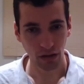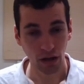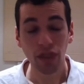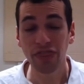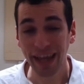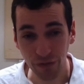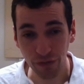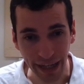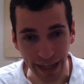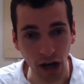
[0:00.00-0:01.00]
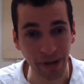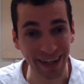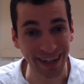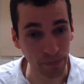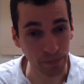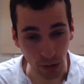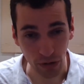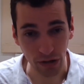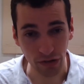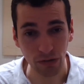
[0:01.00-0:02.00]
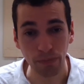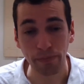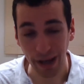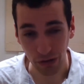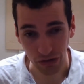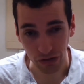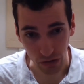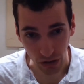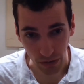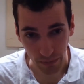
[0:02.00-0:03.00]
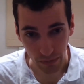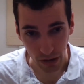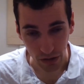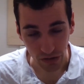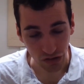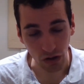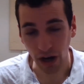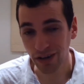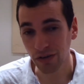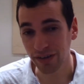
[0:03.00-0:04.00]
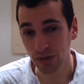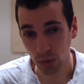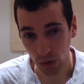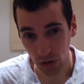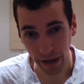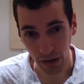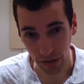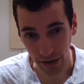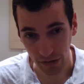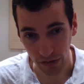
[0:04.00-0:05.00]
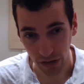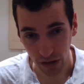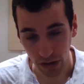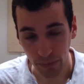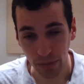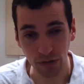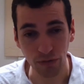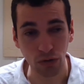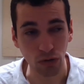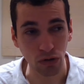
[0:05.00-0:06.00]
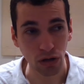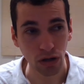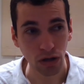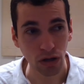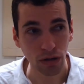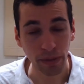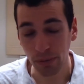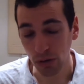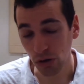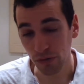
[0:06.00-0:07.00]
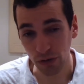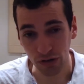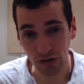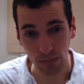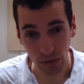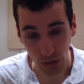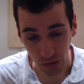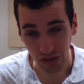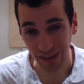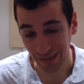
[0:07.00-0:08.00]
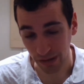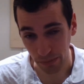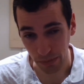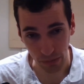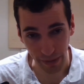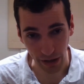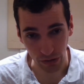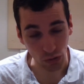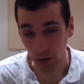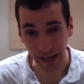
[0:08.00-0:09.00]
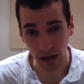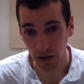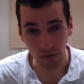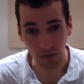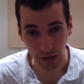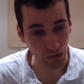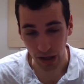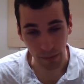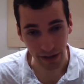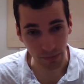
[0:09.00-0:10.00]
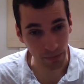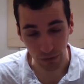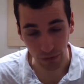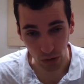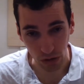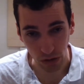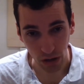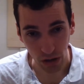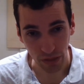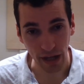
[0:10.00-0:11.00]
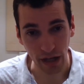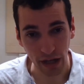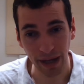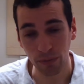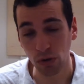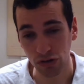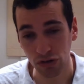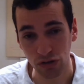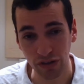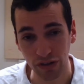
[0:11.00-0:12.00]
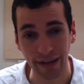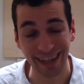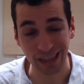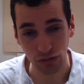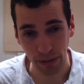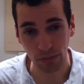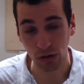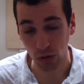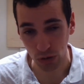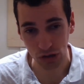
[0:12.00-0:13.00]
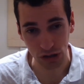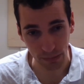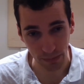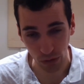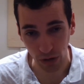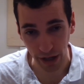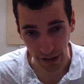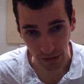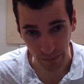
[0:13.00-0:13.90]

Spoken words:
Thankfully, I'm an experienced mouse user, so I don't need to worry about this, but for people who have not used this computer mouse, or any other mouse for that matter before, then you may want to take extreme precautions beforehand.